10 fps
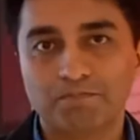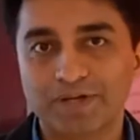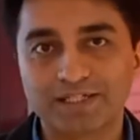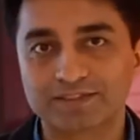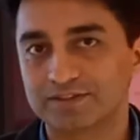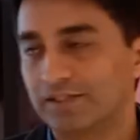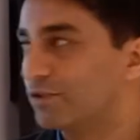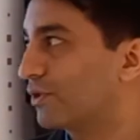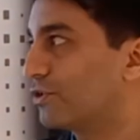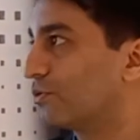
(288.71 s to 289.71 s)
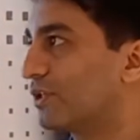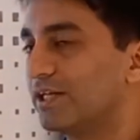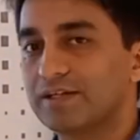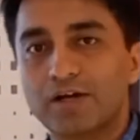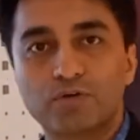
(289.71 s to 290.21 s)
minutes, and you can do the entire